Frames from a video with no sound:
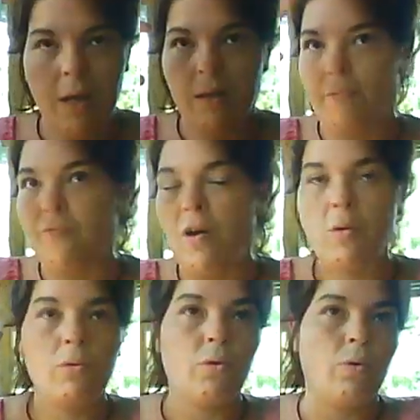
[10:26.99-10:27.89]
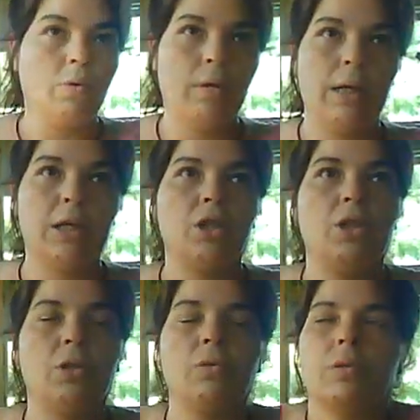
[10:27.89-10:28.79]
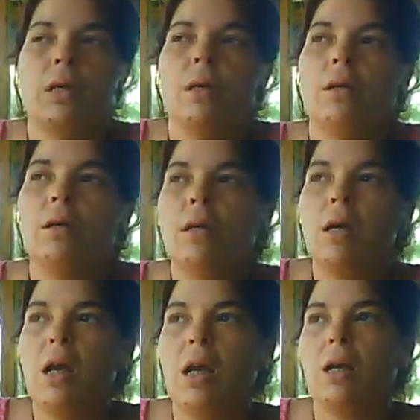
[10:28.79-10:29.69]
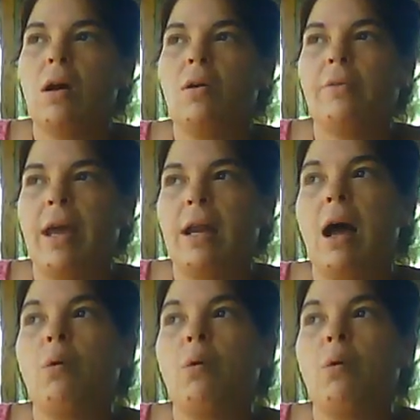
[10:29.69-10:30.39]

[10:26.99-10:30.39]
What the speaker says: the focal issues, and all that.